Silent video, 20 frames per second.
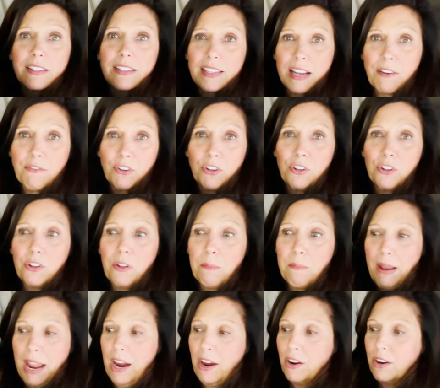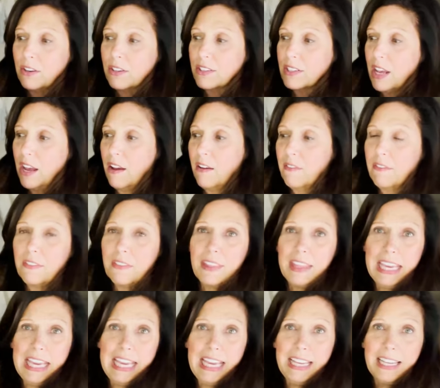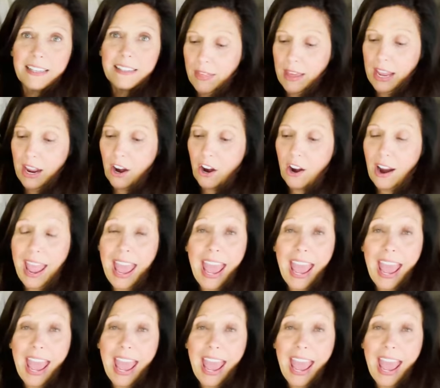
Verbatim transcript: several pairs of these. They are